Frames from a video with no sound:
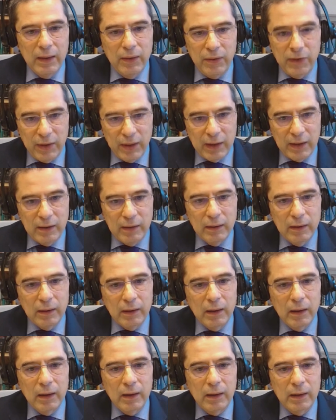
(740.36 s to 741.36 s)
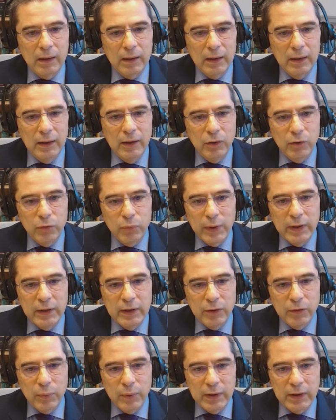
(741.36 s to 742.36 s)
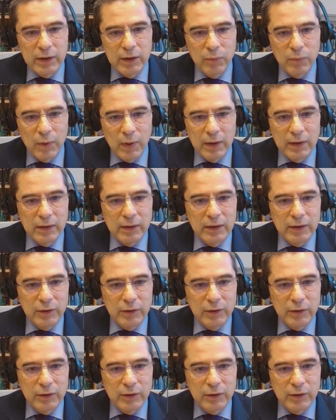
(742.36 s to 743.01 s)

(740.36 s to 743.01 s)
Then in 2021